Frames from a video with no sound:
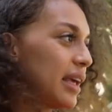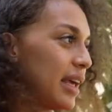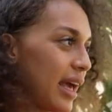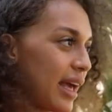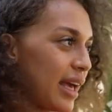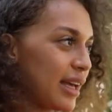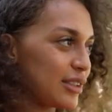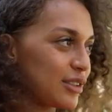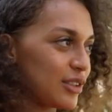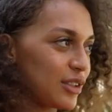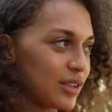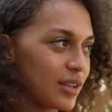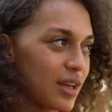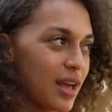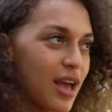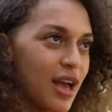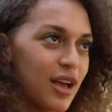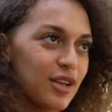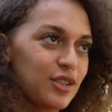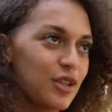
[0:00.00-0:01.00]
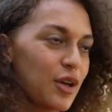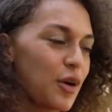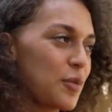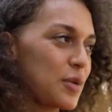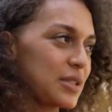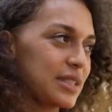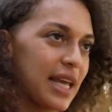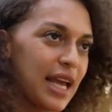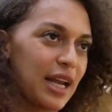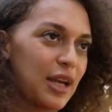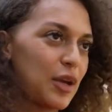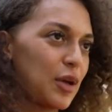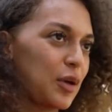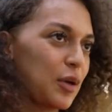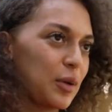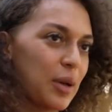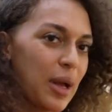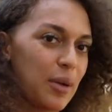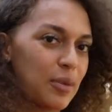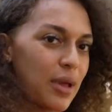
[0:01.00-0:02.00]
yes, so I was like,
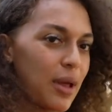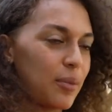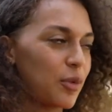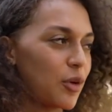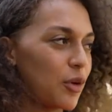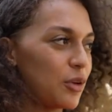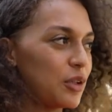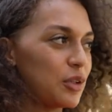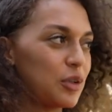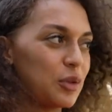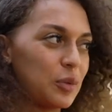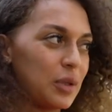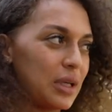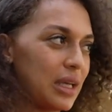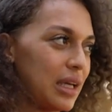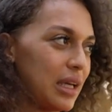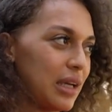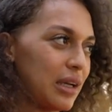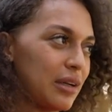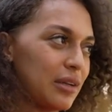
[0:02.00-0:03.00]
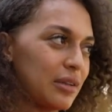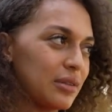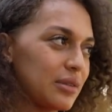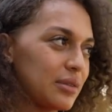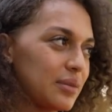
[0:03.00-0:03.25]
no, I'm gonna do it here.